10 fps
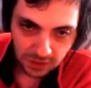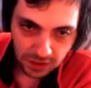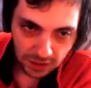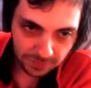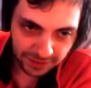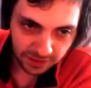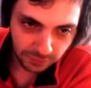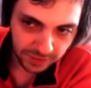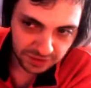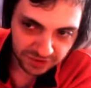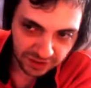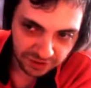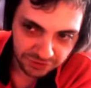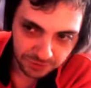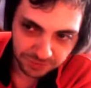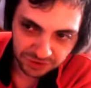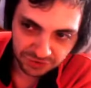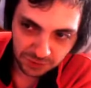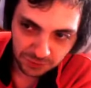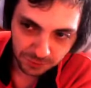I might get ready to actually break
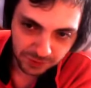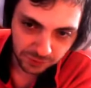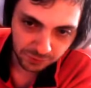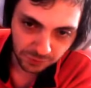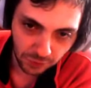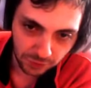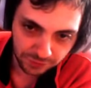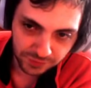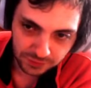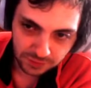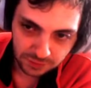chase here because of all of the...